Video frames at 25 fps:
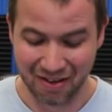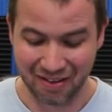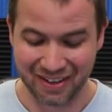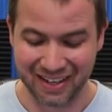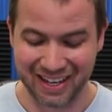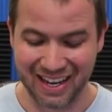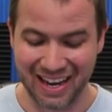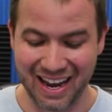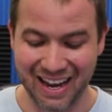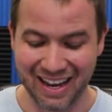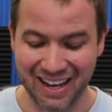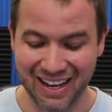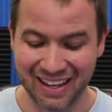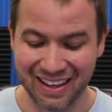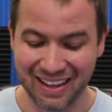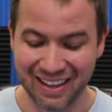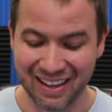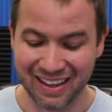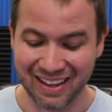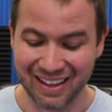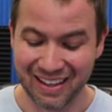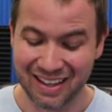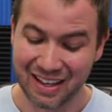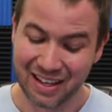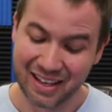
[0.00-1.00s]
Okay.
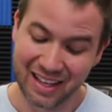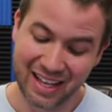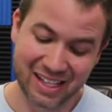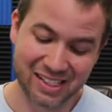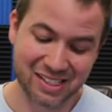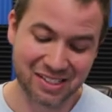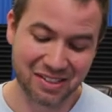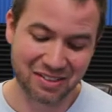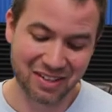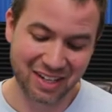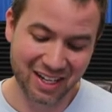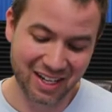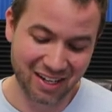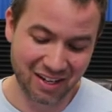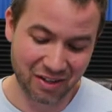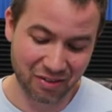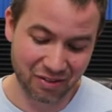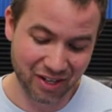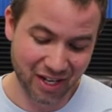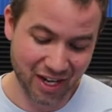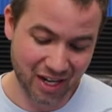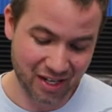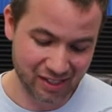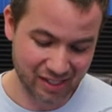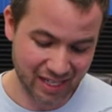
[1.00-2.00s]
That's so good. He
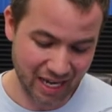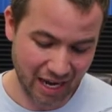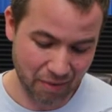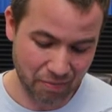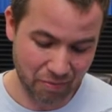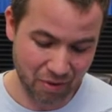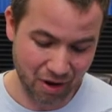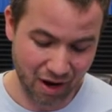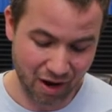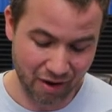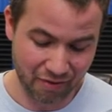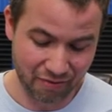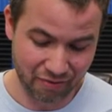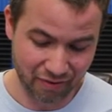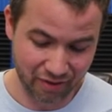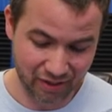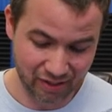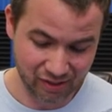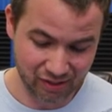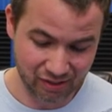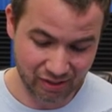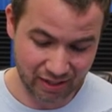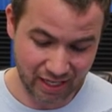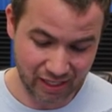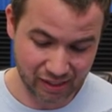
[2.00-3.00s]
only got a zap off,
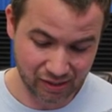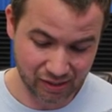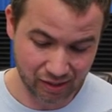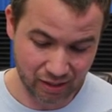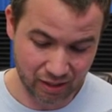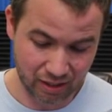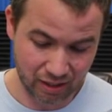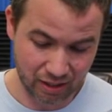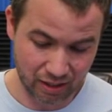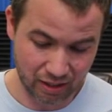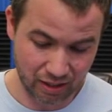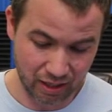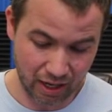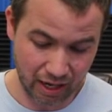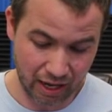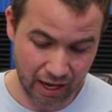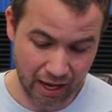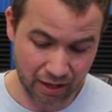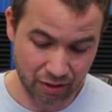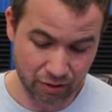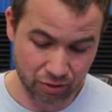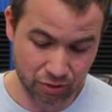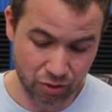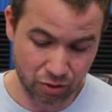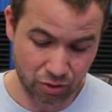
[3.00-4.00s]
so that's good.
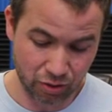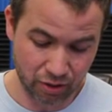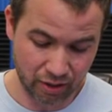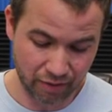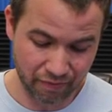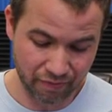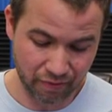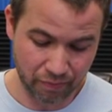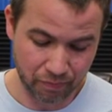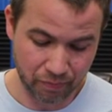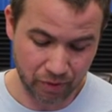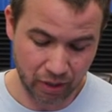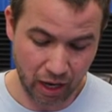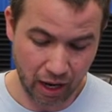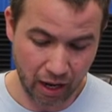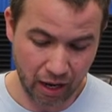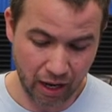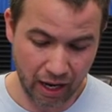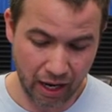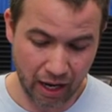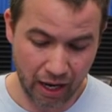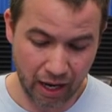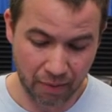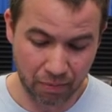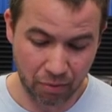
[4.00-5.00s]
I don't know that if I'm gonna... I,
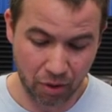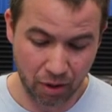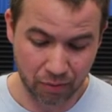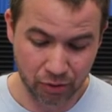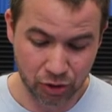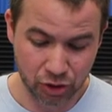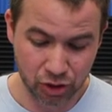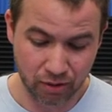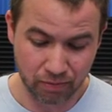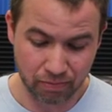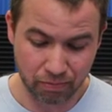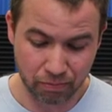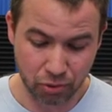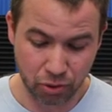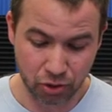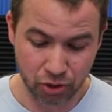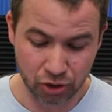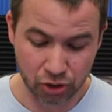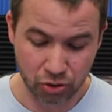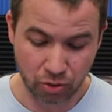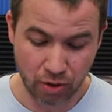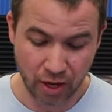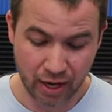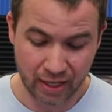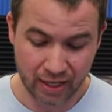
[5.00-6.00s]
I probably shouldn't
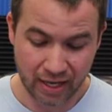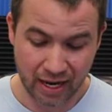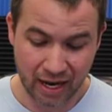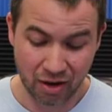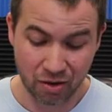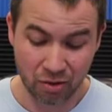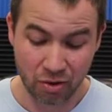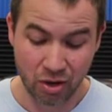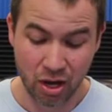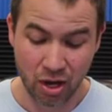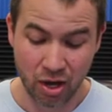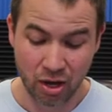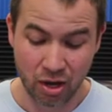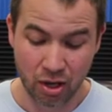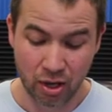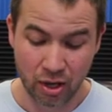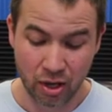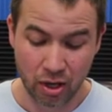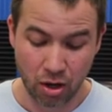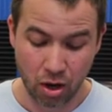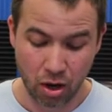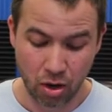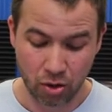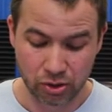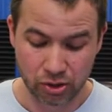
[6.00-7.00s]
push right now.
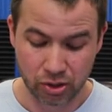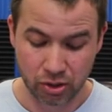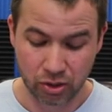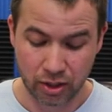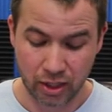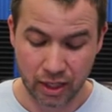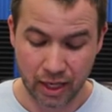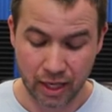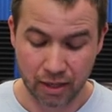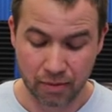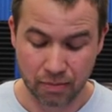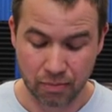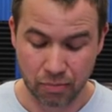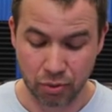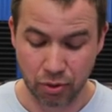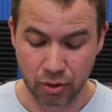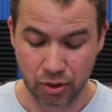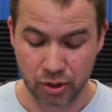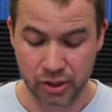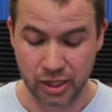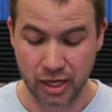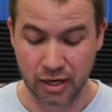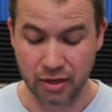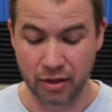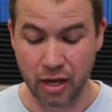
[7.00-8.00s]
Oh, it's a good thing I didn't
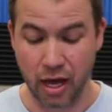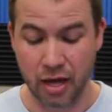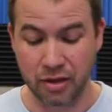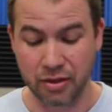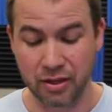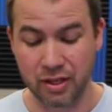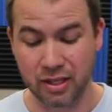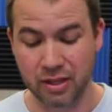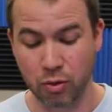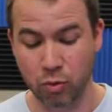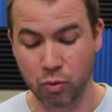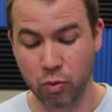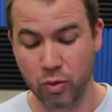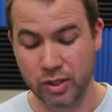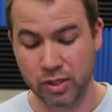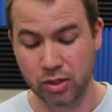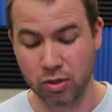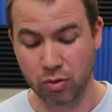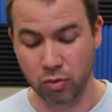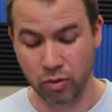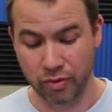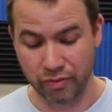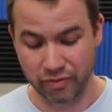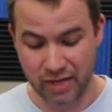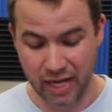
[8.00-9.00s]
push. I, I think the
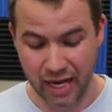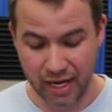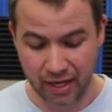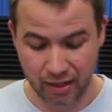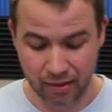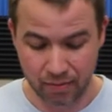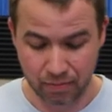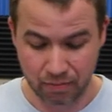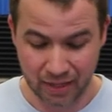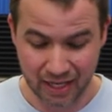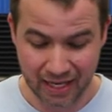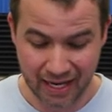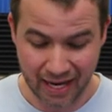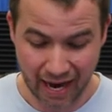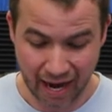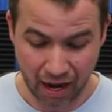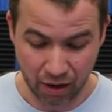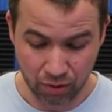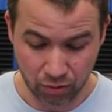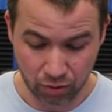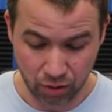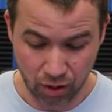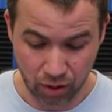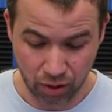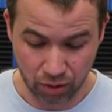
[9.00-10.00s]
wizard would have taken me
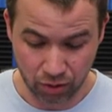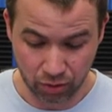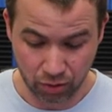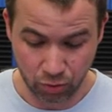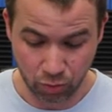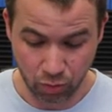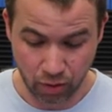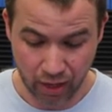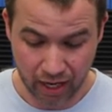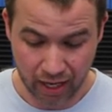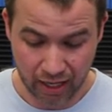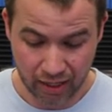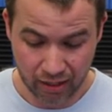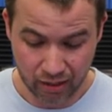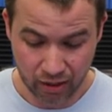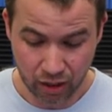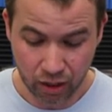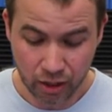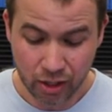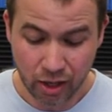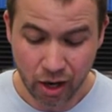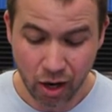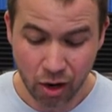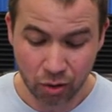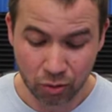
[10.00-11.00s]
out all the way.
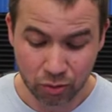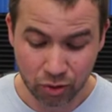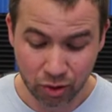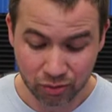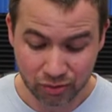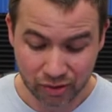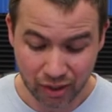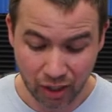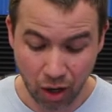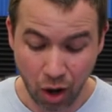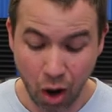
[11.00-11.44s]
No, don't...